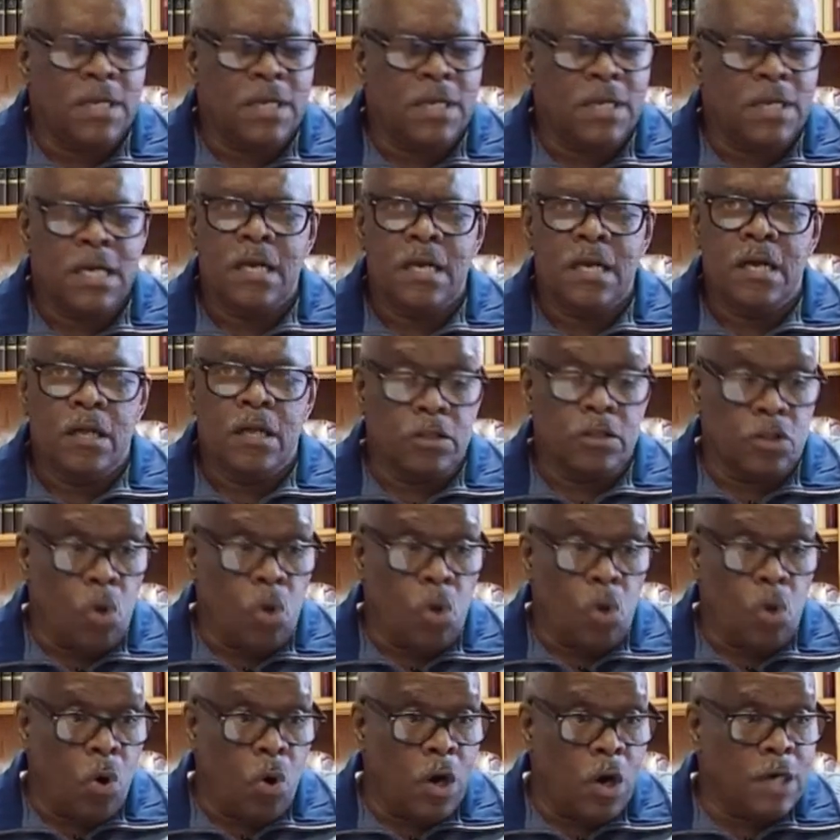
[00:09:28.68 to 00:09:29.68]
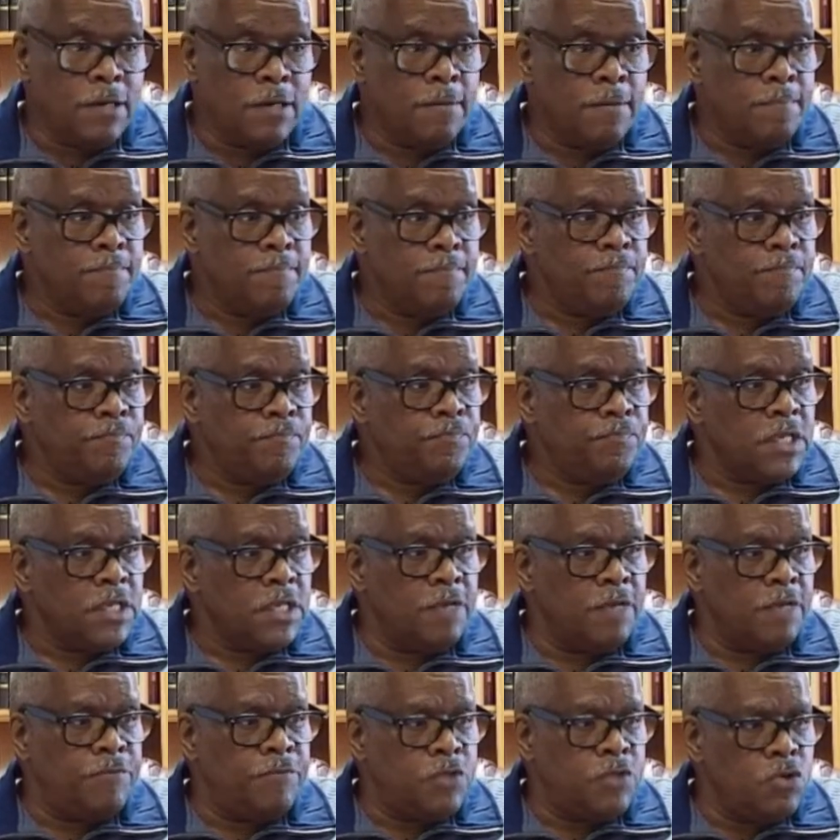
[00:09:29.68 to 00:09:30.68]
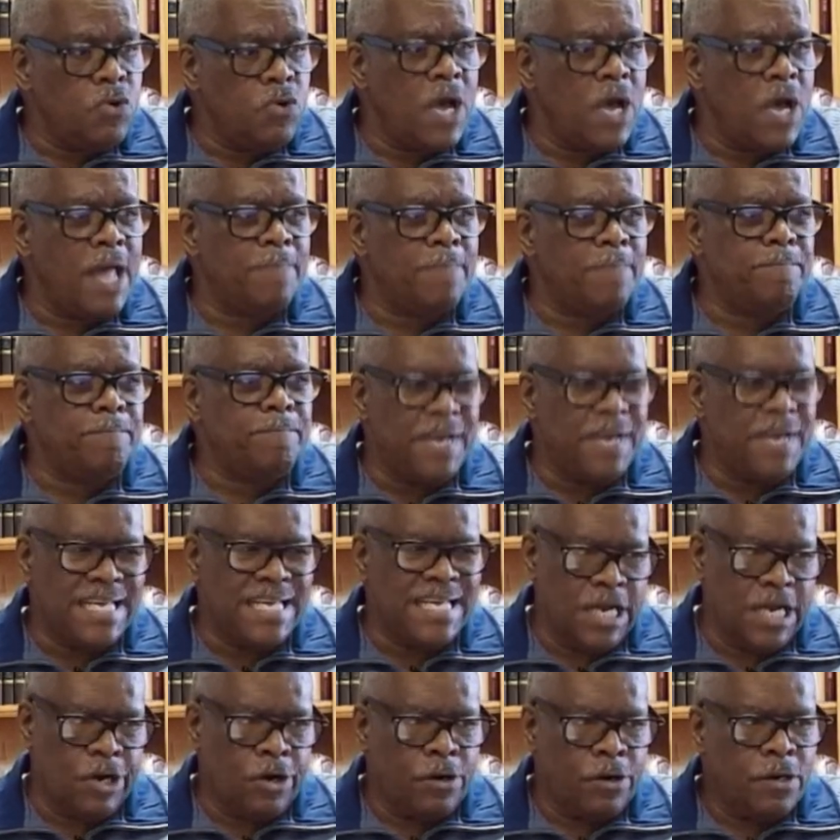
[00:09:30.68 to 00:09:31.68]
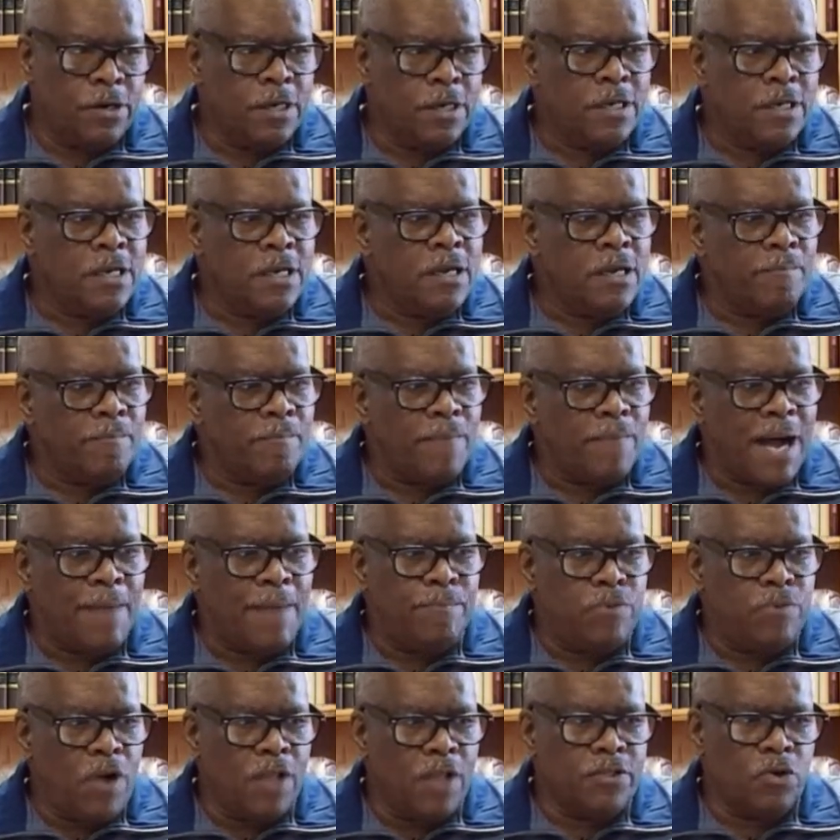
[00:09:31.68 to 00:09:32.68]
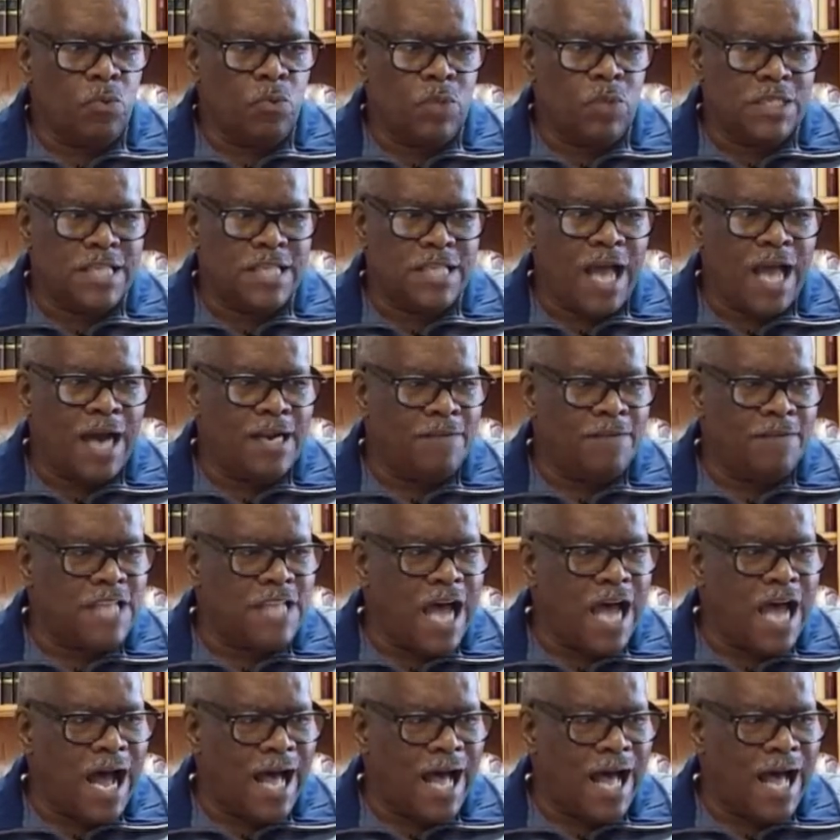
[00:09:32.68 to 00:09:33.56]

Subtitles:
Lord, if you had been here, my brother would not have died.